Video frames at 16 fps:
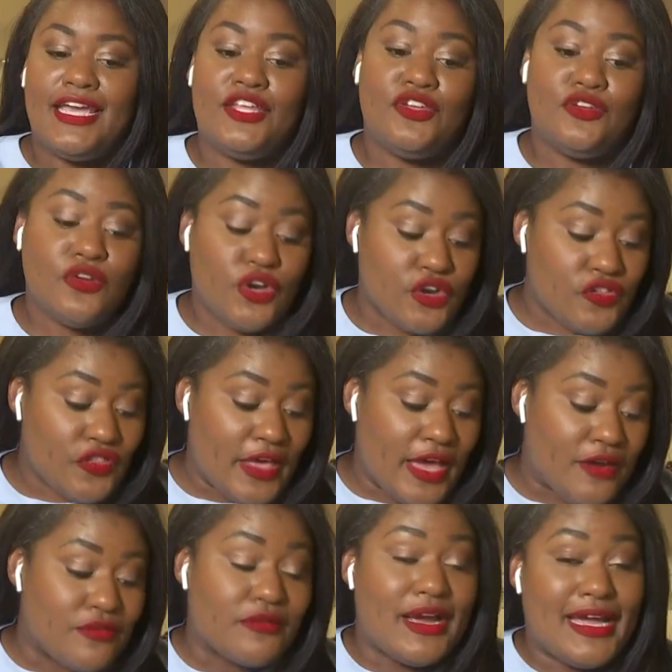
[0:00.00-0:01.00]
and you heard
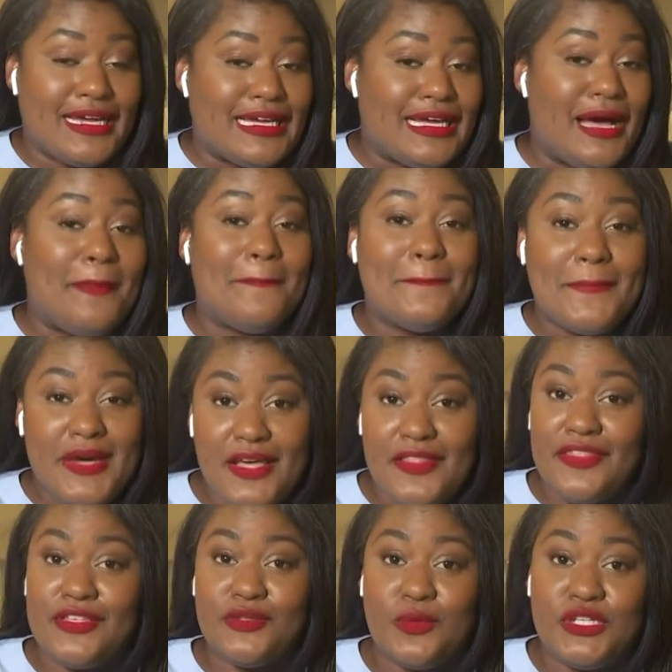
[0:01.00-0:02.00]
that right. A
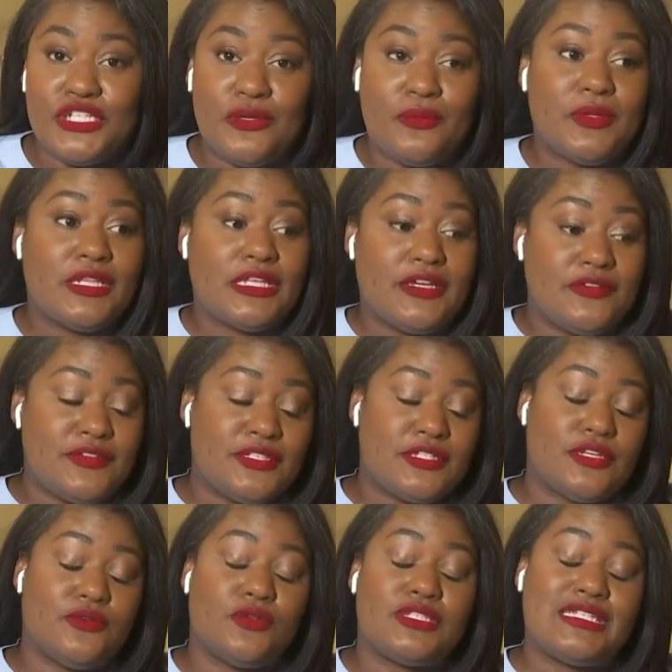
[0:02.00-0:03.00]
month is what she
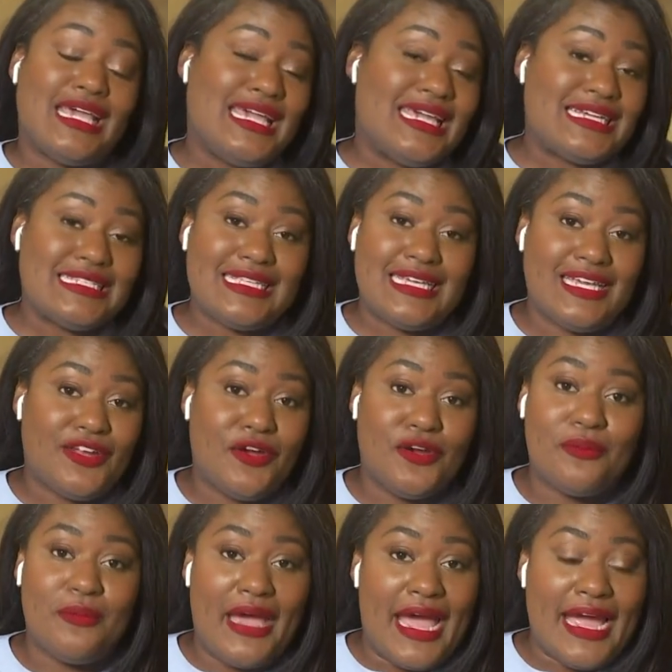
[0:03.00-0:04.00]
believes it will take to get
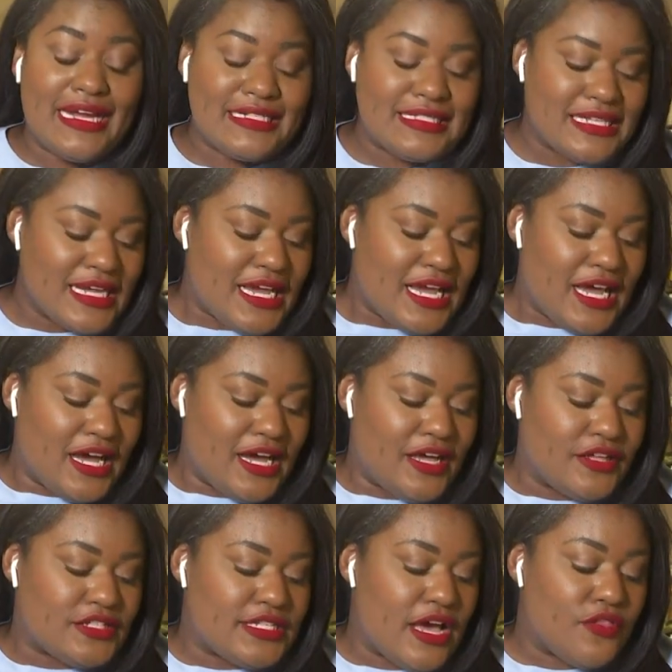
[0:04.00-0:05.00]
her bags.
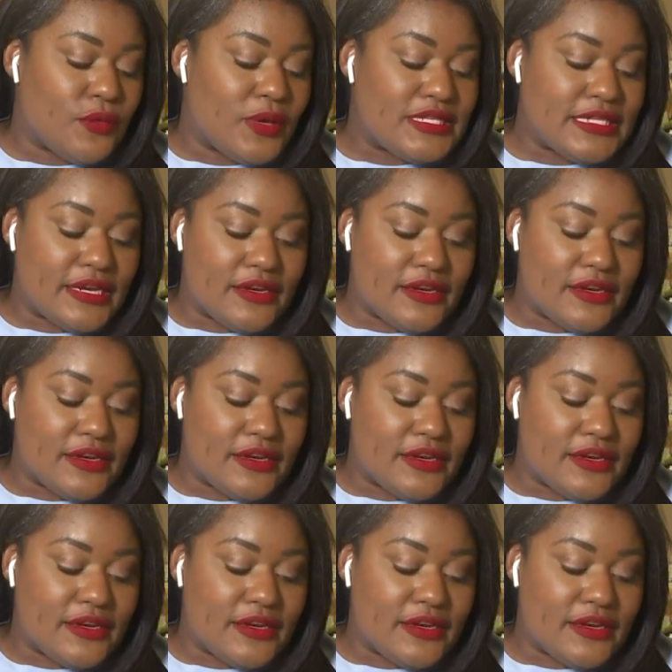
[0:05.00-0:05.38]
Uh, Southwest